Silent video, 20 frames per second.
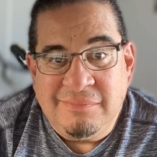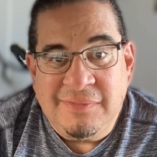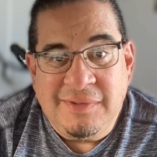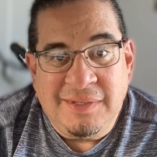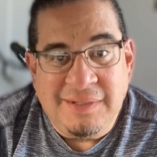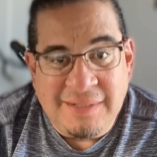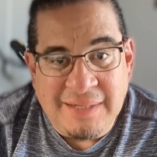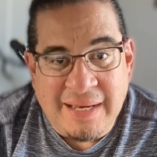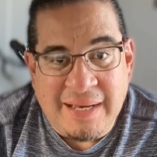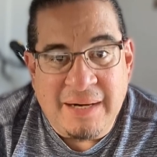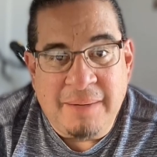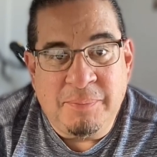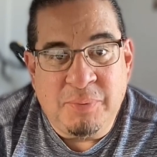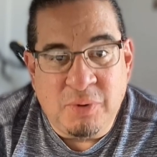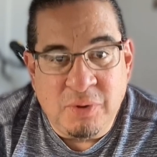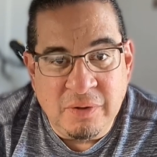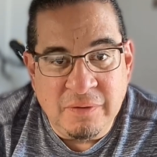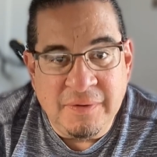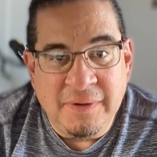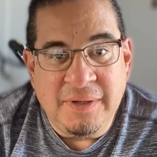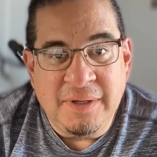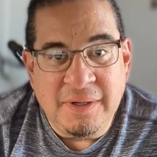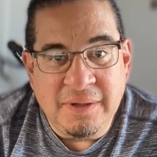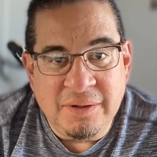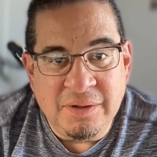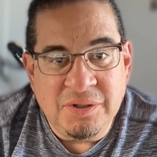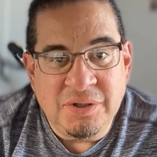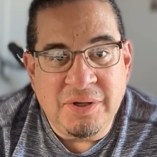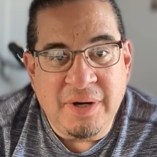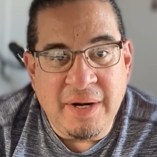He's got to prove it
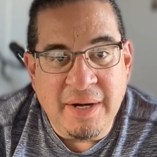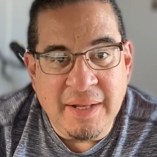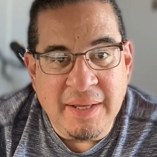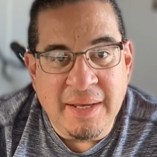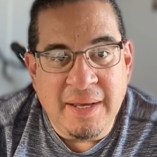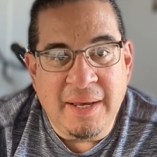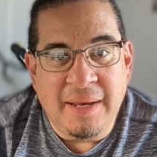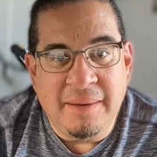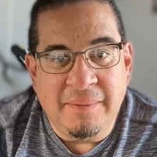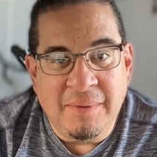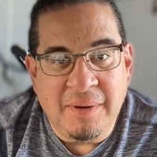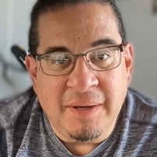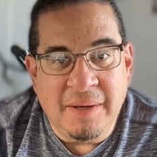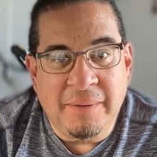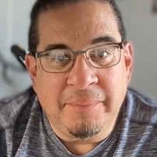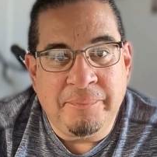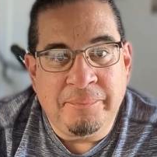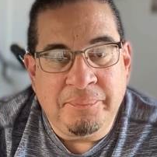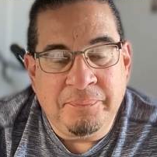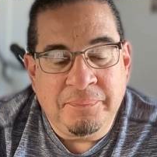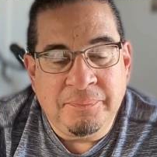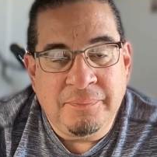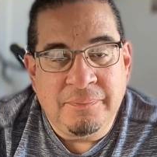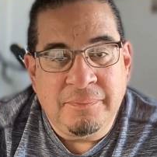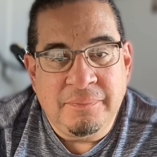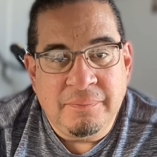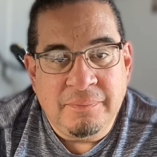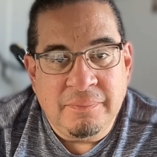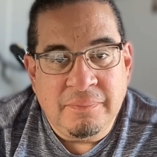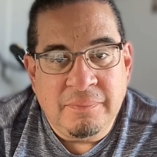during training camp, man.
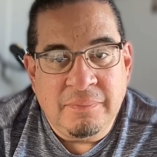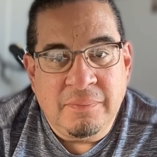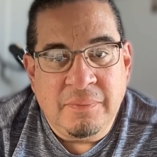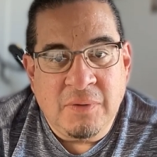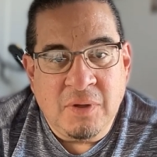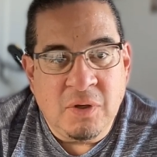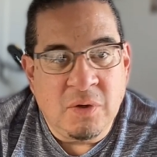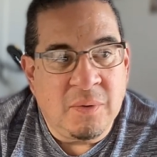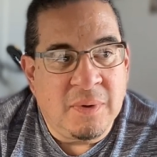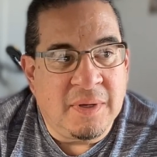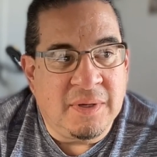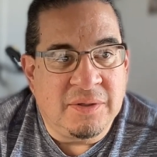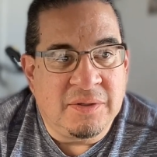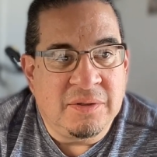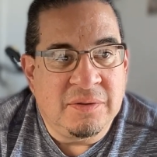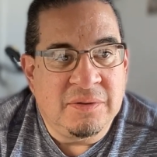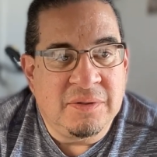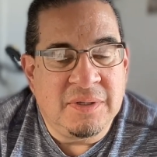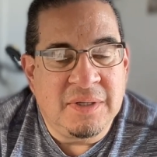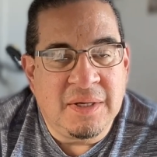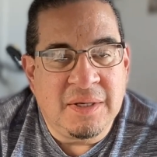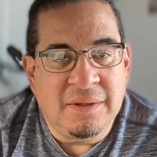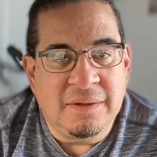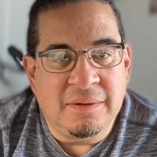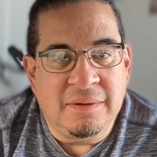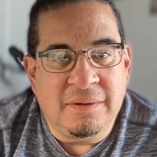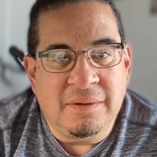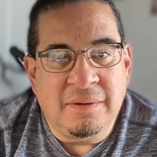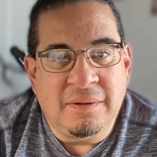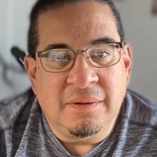Who else? Who's the other?
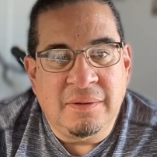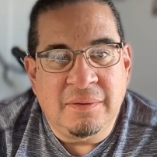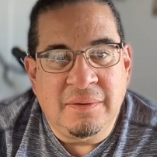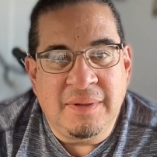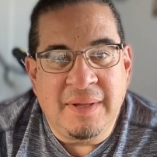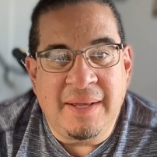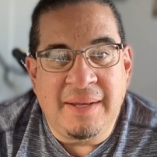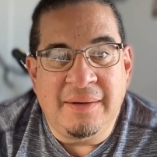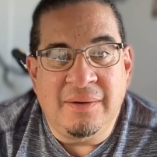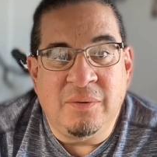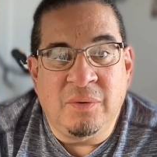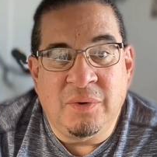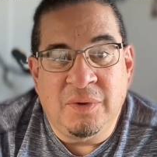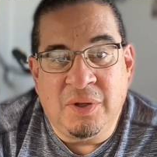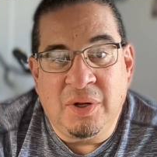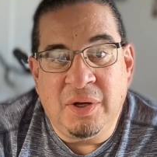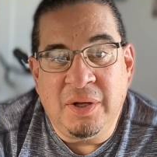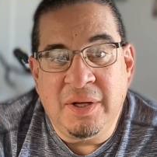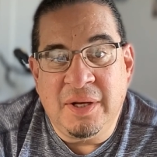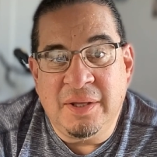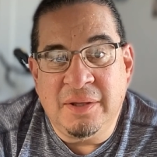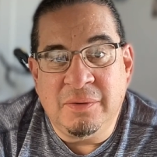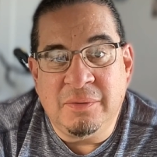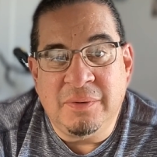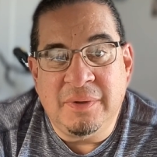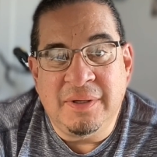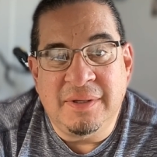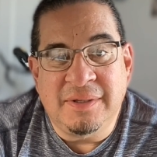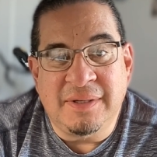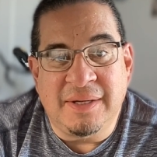The only other
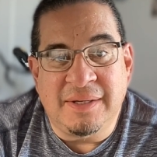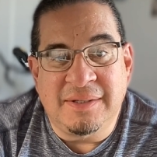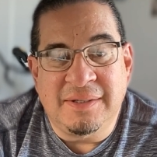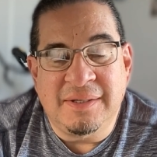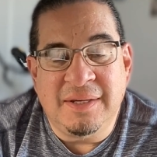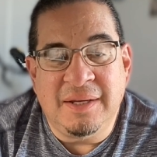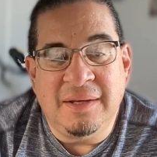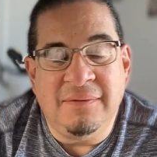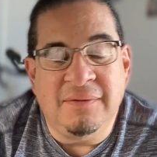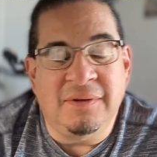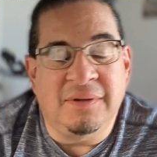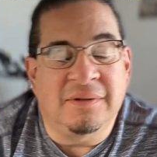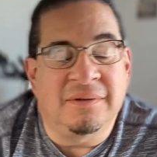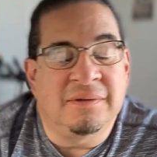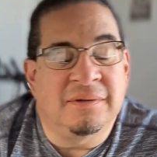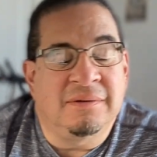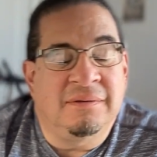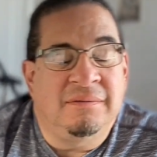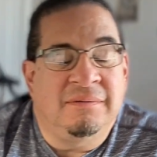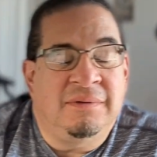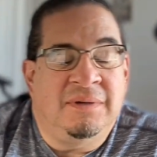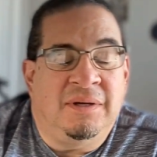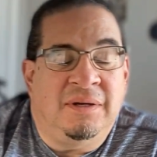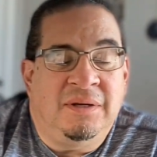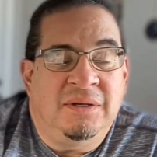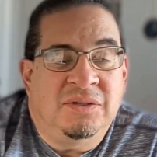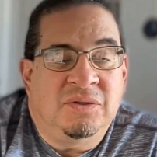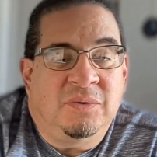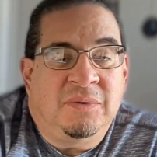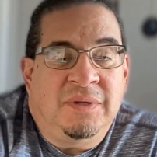one is that Stevens.
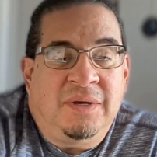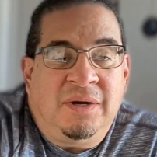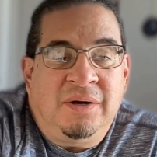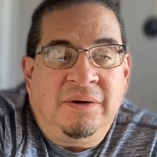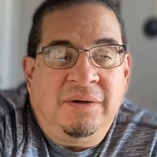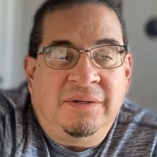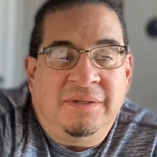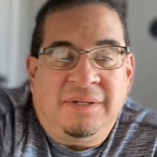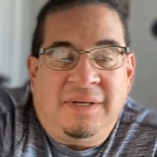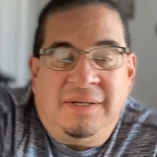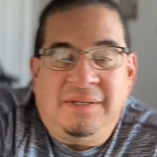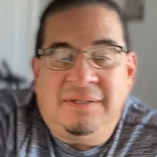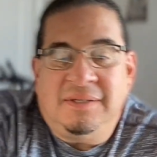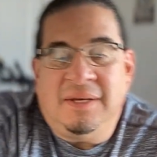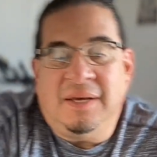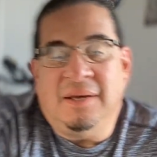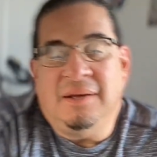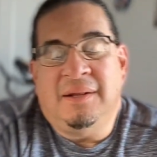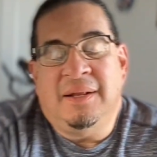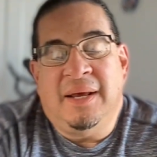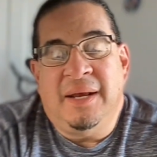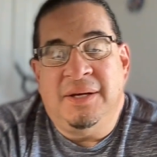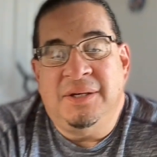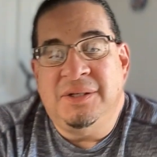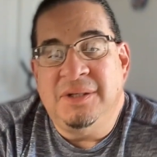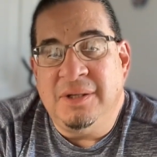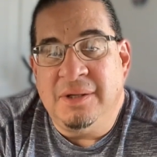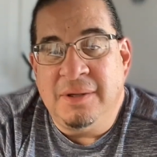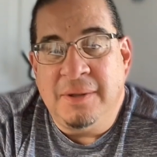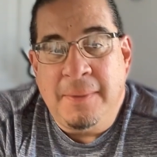He's the one that hurt his ACL last
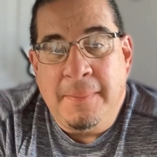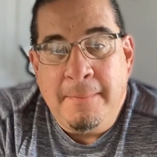year.